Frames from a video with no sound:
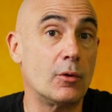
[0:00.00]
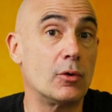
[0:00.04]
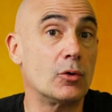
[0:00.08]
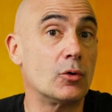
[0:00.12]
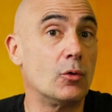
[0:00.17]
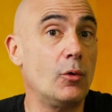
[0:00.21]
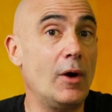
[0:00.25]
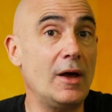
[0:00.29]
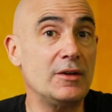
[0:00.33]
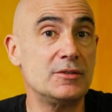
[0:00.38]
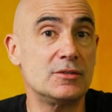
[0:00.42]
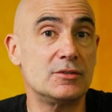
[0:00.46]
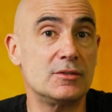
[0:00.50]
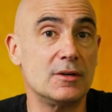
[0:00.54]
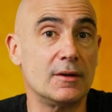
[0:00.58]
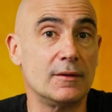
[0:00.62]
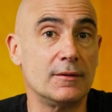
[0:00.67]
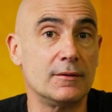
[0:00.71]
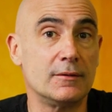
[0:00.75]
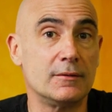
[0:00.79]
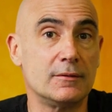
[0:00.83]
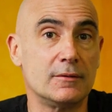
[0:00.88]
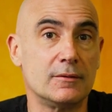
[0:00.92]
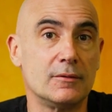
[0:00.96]
or
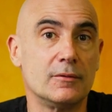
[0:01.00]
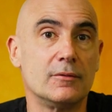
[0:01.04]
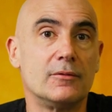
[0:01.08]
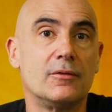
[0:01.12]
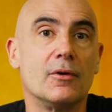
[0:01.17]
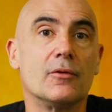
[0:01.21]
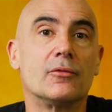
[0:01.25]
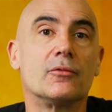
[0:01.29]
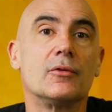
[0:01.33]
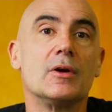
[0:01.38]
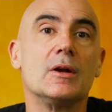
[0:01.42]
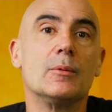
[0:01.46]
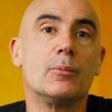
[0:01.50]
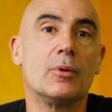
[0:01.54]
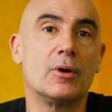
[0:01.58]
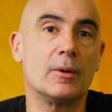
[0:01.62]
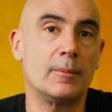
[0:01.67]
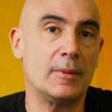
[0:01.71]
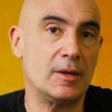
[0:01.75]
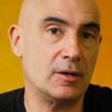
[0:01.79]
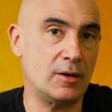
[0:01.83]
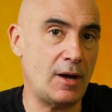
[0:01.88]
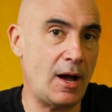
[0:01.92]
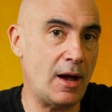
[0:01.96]
questions, feel free to put them
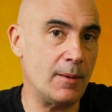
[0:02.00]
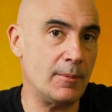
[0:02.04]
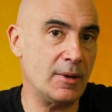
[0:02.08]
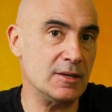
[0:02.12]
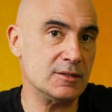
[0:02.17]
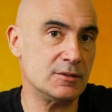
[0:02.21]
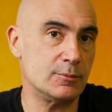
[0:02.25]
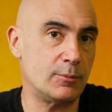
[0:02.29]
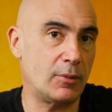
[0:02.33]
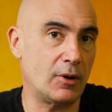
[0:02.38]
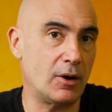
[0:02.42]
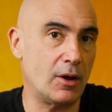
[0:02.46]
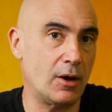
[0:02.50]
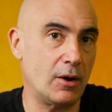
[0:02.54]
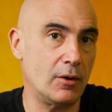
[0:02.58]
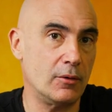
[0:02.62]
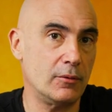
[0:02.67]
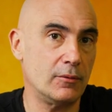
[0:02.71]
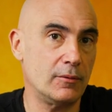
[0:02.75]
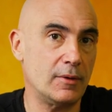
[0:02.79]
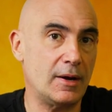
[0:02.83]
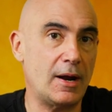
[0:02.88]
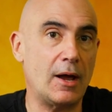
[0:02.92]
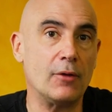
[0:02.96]
in the comments
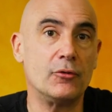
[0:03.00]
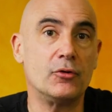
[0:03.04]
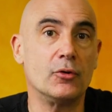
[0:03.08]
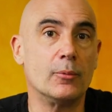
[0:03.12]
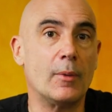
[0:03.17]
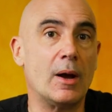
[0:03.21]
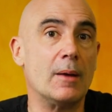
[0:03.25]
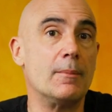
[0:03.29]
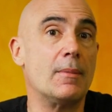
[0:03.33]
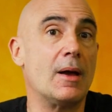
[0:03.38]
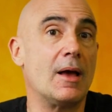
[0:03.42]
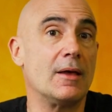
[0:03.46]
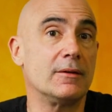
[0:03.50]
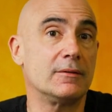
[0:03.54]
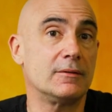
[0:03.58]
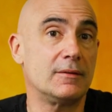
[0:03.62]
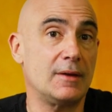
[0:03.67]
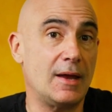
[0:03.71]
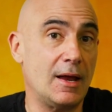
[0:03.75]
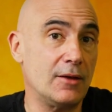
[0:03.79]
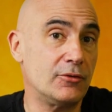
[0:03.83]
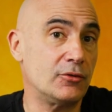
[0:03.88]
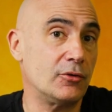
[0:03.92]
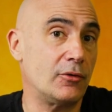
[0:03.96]
below, and I'll do my best
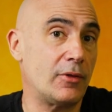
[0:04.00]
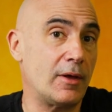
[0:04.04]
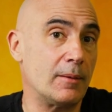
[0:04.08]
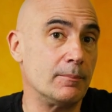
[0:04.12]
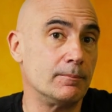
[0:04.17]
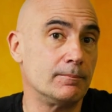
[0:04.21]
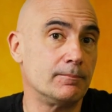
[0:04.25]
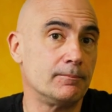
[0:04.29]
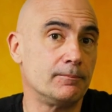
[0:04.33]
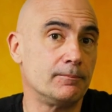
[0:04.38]
to answer them.